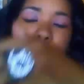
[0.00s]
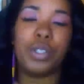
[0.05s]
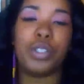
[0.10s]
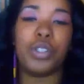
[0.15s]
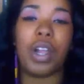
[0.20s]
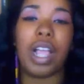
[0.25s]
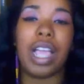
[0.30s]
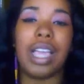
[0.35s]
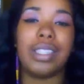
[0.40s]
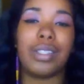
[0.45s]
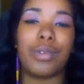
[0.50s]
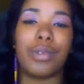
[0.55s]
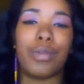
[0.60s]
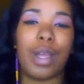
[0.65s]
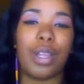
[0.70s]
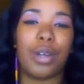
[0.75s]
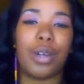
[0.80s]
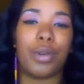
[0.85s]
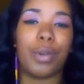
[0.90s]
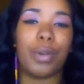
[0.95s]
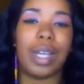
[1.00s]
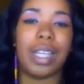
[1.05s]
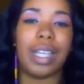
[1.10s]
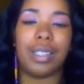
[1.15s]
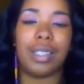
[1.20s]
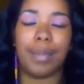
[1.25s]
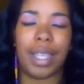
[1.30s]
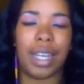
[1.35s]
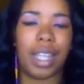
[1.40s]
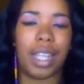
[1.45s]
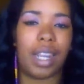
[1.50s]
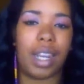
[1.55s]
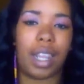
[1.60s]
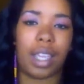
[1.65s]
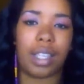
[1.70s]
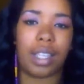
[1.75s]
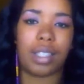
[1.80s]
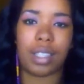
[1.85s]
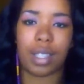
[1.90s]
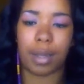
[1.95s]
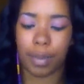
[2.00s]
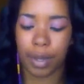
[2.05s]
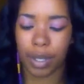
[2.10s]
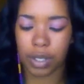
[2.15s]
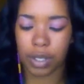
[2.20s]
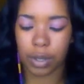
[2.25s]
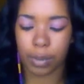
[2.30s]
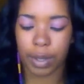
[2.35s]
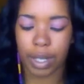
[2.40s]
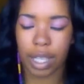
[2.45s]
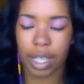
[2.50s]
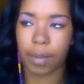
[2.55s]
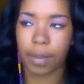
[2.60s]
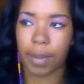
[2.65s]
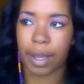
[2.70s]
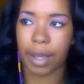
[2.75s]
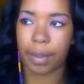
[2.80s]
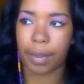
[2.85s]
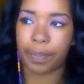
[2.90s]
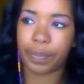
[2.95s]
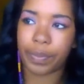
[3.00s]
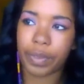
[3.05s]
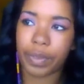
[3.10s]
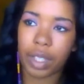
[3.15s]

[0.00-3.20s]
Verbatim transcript: put your hands around her waist. My daddy hates that picture, but anyway.